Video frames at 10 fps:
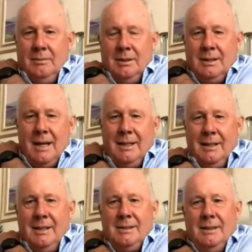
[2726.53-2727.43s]
Not taking
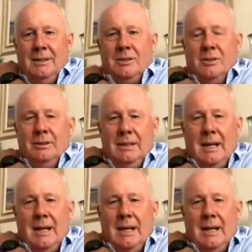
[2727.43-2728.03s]
it as an insult.